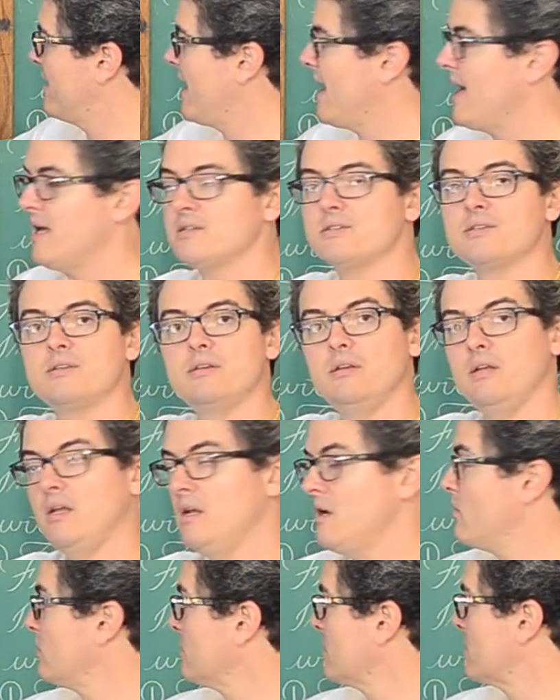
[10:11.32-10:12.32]
that
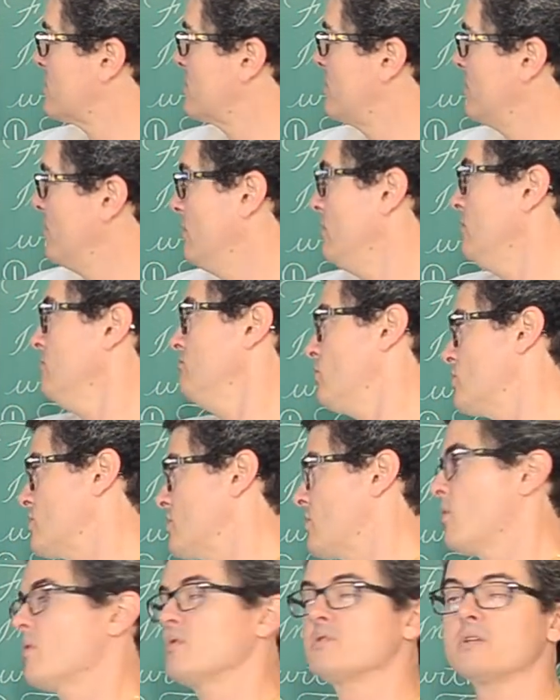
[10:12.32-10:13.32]
equal to 2, which
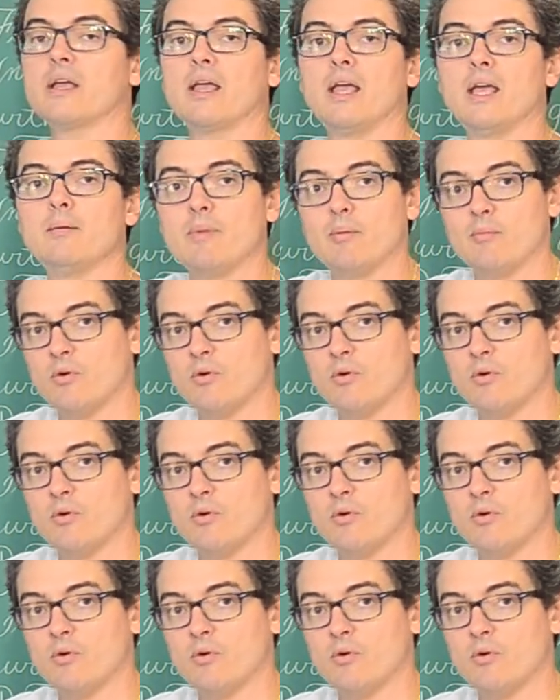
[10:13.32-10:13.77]
of course I can by